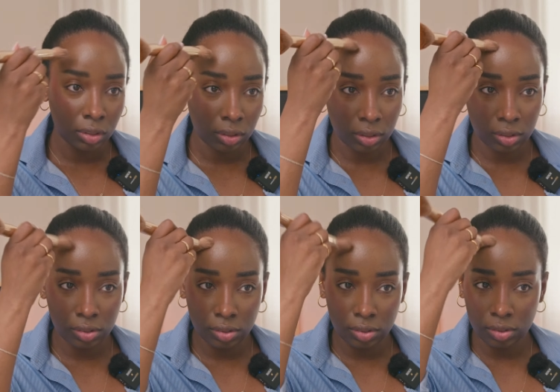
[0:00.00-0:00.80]
Let's
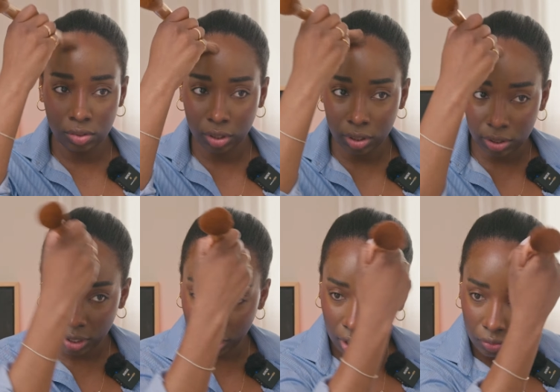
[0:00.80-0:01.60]
try to
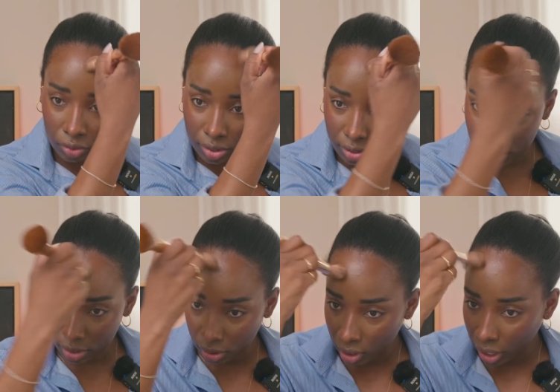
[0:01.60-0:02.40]
take care of this
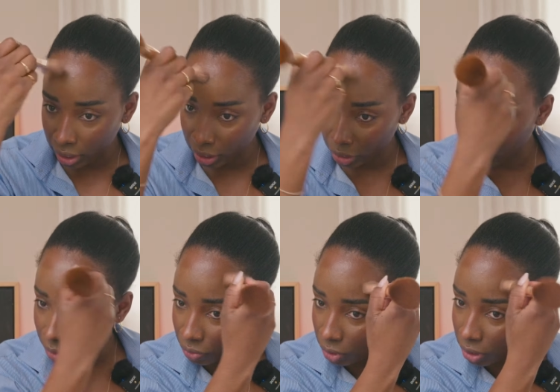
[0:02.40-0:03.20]
line here on
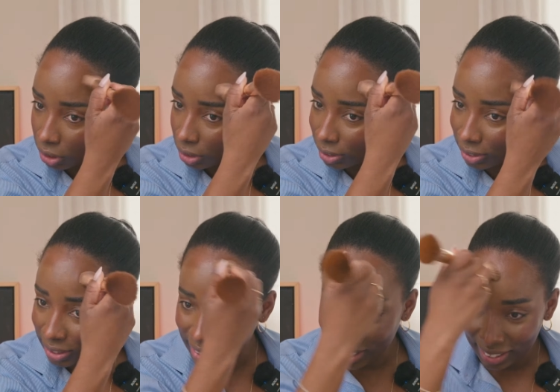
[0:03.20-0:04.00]
my forehead.
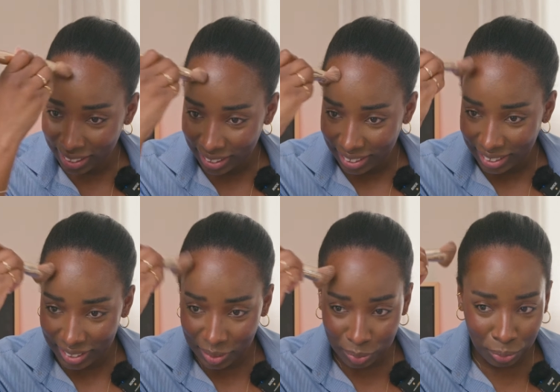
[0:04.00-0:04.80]

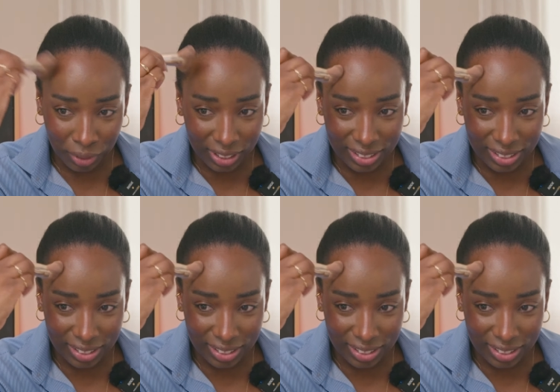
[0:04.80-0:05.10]
Bring